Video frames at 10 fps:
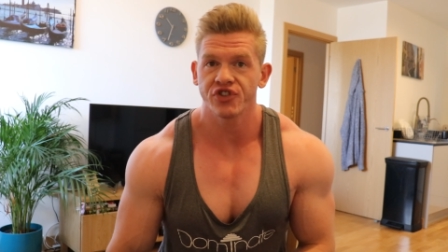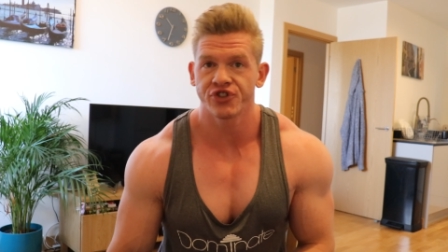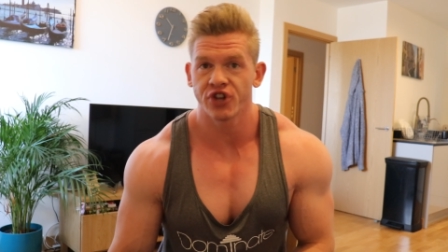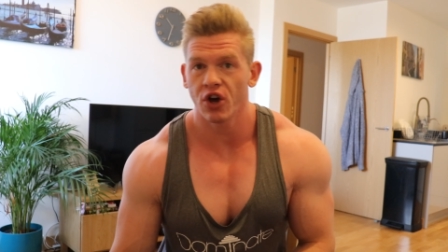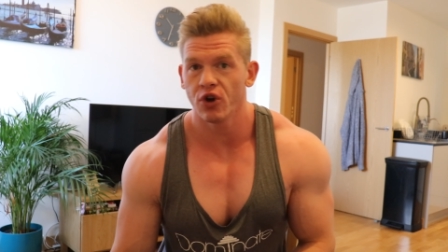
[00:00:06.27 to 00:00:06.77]

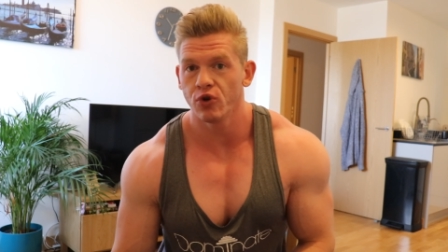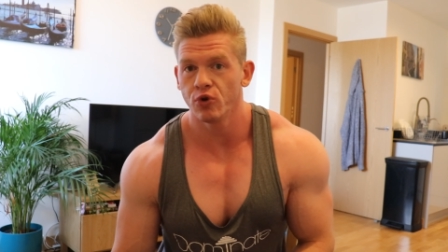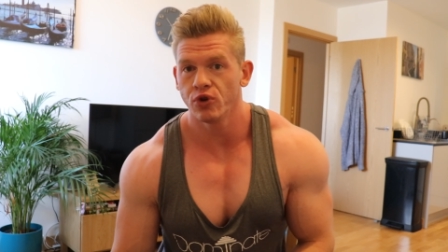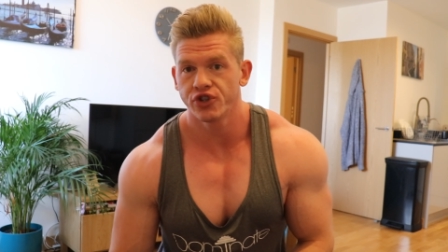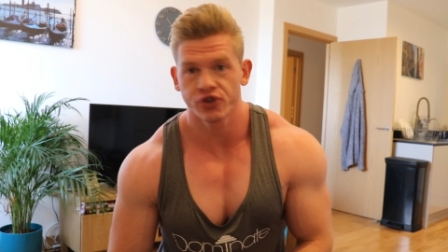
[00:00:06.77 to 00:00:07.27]

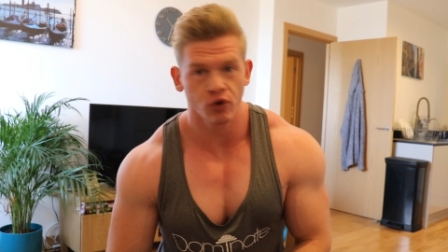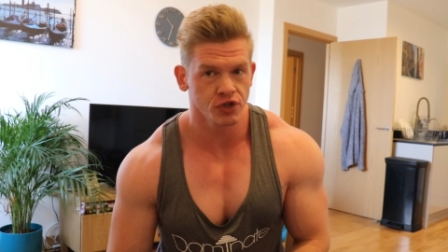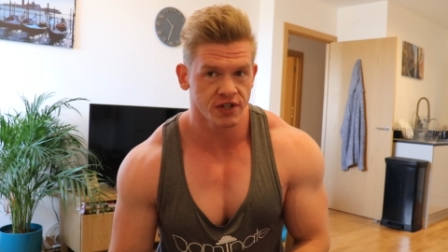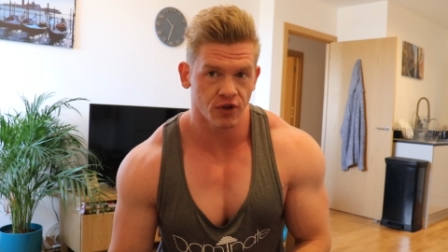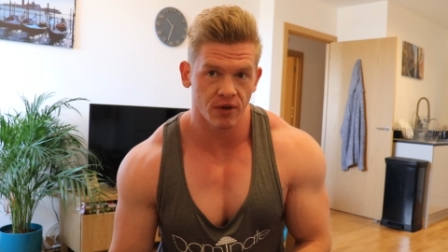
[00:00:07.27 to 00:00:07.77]
So
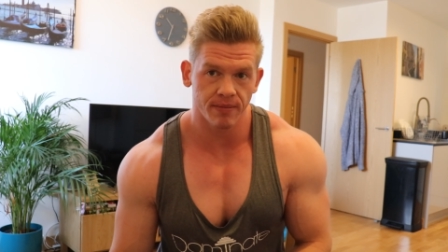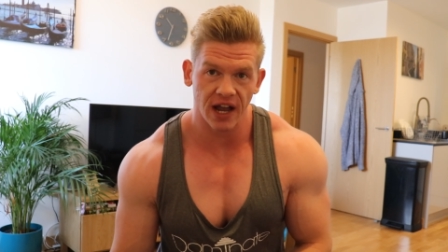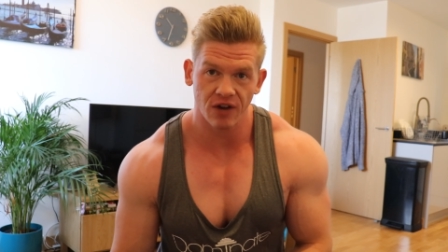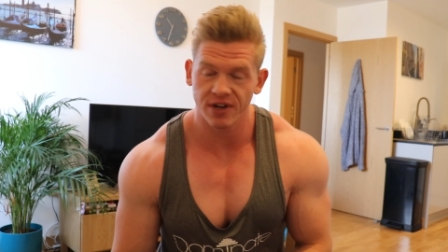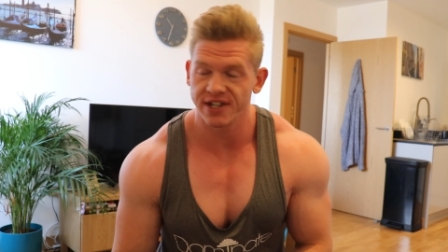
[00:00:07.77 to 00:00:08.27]
schools have gone
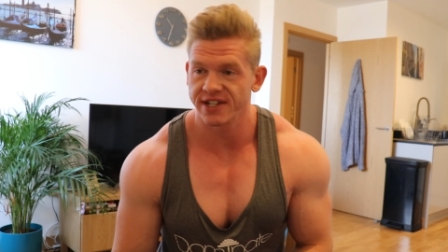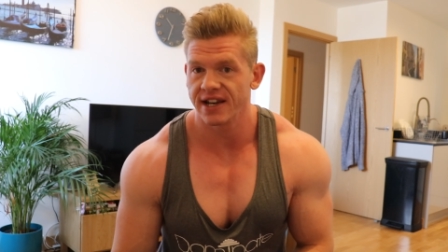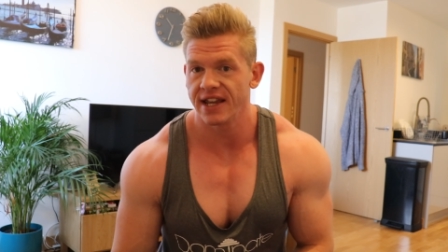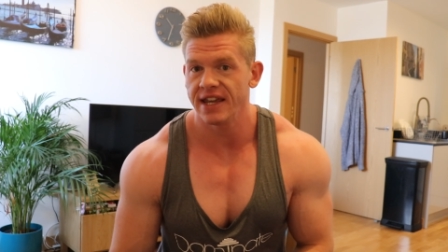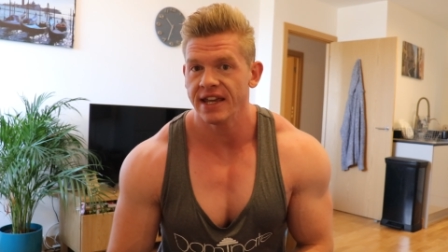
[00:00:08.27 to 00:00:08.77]
back
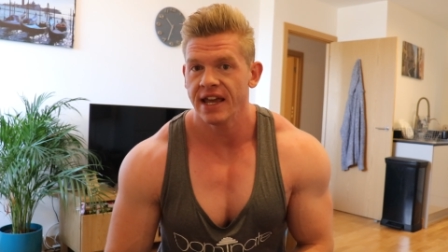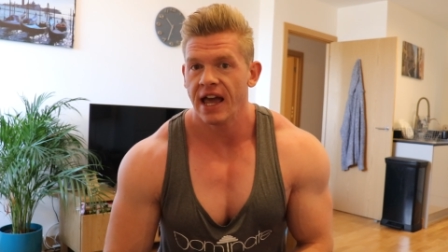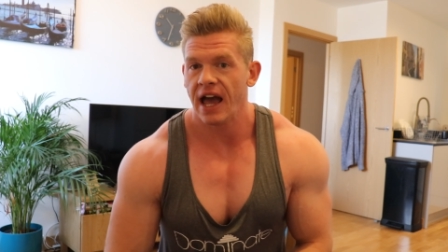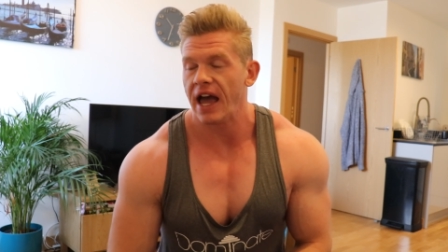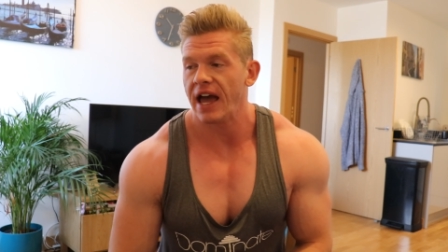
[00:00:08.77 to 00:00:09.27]
recently,
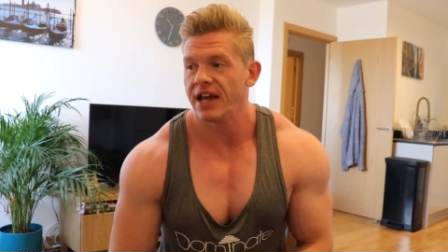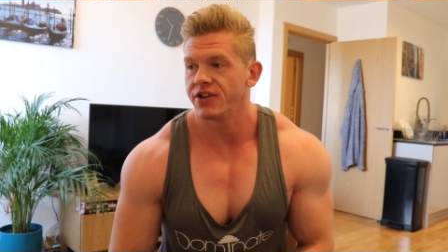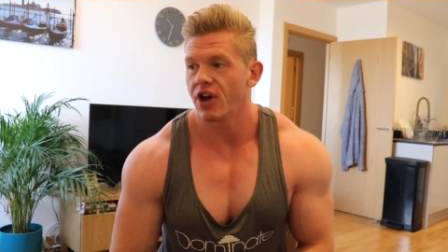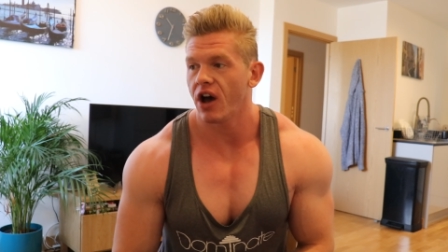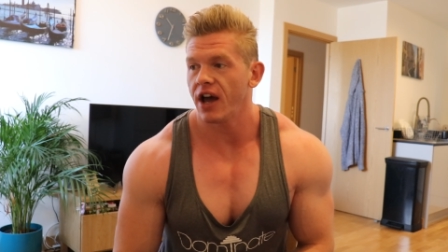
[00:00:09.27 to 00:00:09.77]

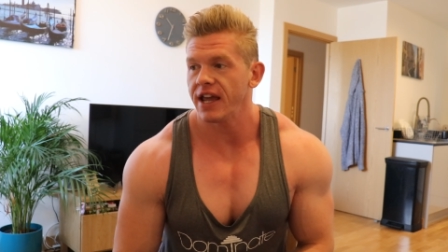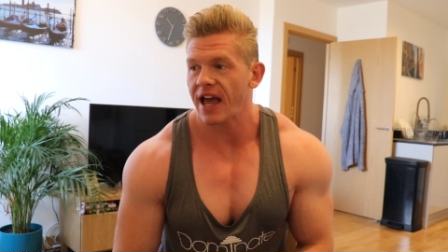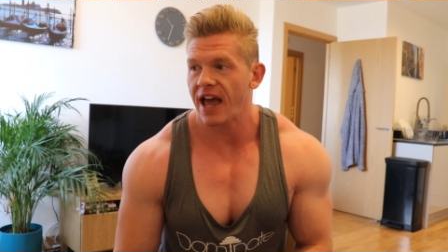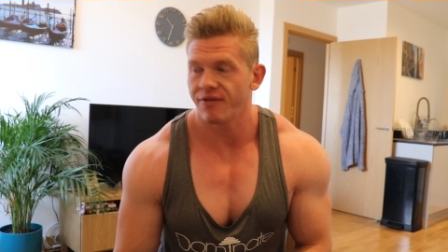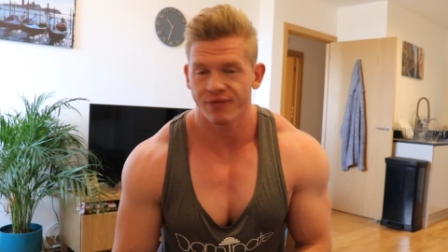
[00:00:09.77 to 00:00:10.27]
and I
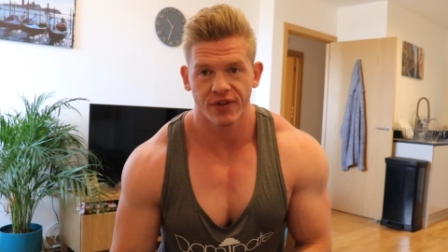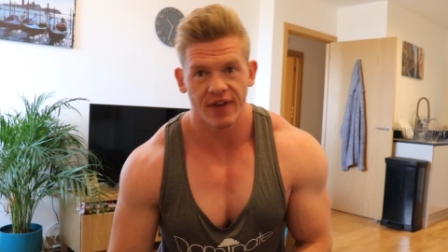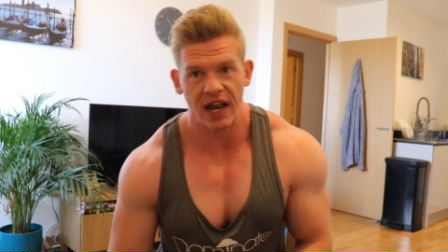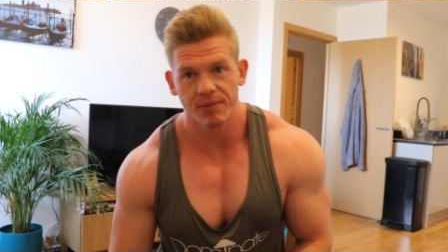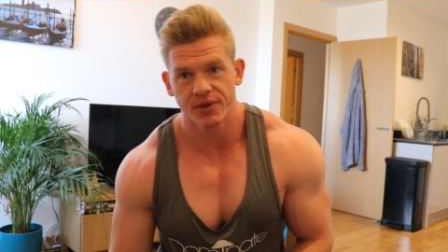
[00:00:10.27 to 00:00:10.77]
have
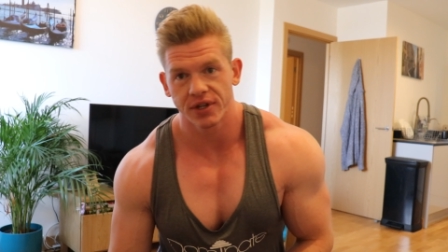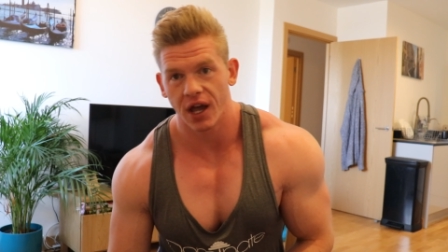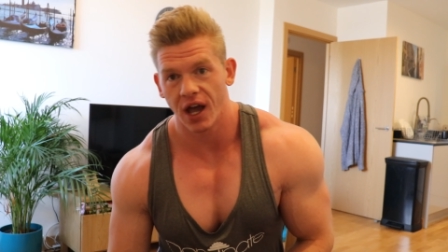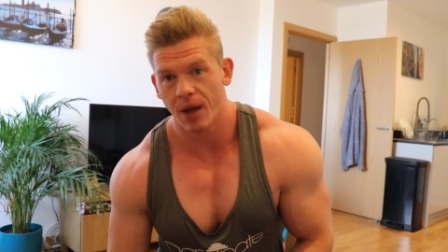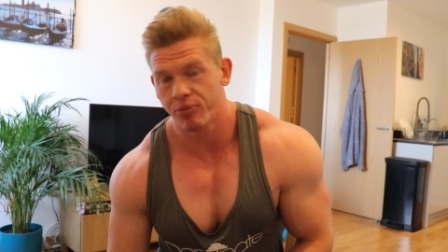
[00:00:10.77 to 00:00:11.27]
developed
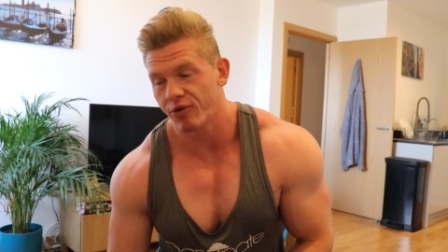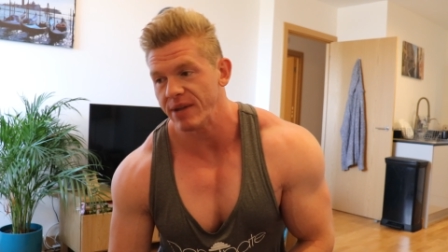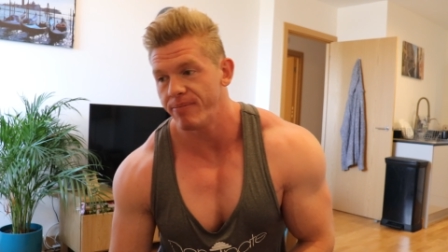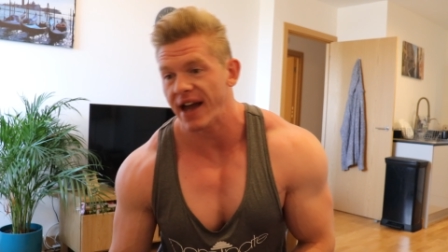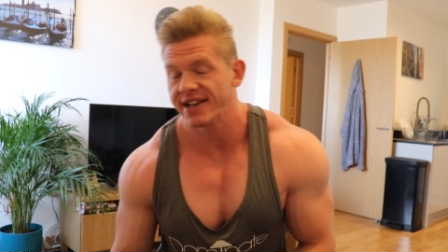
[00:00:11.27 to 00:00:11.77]
a
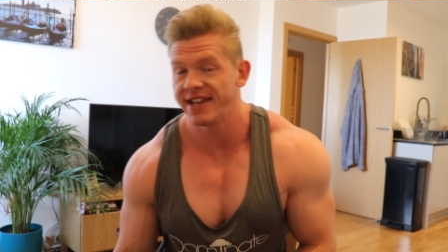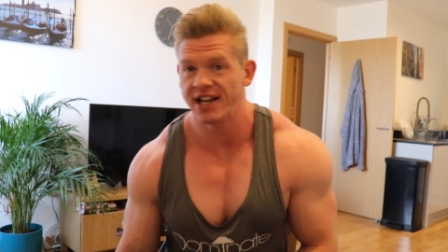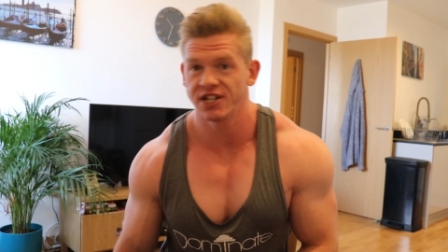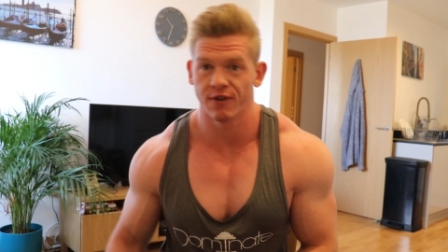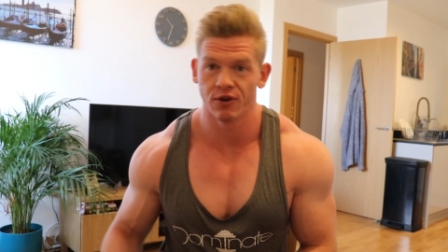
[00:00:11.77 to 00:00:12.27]
pretty bad
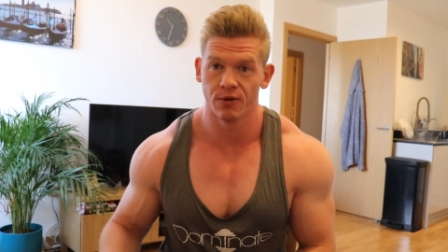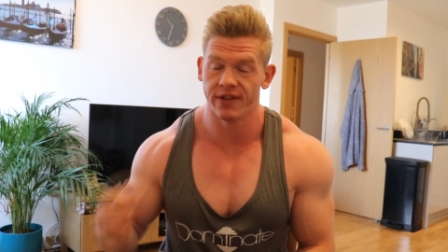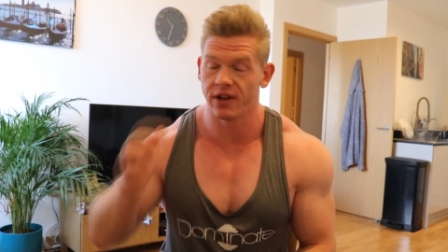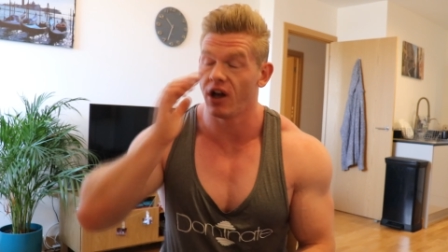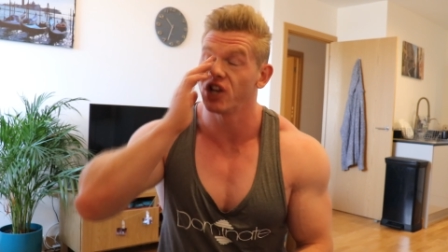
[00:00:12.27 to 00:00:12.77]
test flu
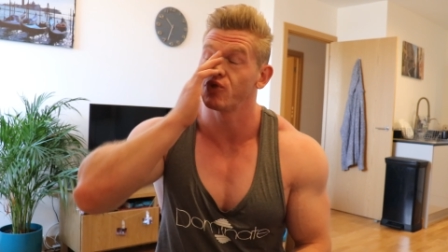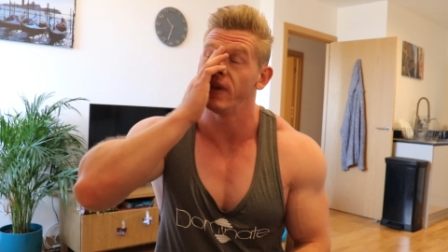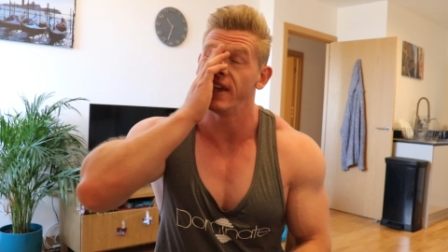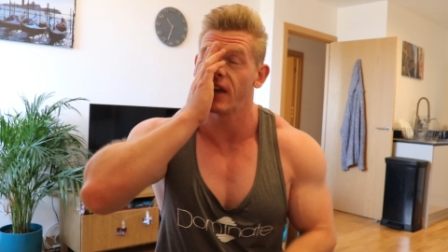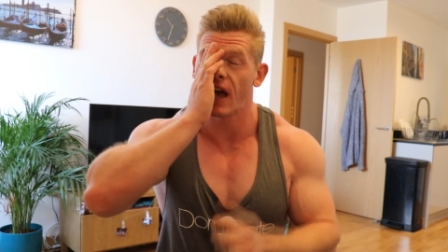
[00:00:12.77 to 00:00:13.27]
in the last week.